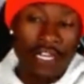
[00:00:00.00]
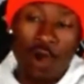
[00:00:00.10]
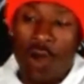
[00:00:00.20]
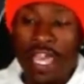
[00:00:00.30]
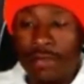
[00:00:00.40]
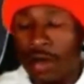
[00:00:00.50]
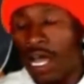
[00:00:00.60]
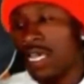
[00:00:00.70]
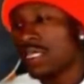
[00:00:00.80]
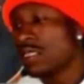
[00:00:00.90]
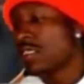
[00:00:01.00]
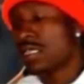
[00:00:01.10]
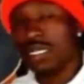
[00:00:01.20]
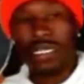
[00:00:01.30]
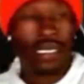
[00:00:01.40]
ain't no way, boy.
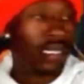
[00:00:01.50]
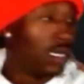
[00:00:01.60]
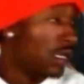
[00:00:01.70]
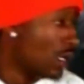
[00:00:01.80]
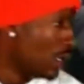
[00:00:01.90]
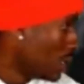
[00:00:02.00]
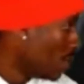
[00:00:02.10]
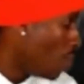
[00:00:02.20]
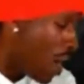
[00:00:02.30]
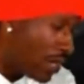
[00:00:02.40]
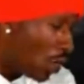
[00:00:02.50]
Boy, ain't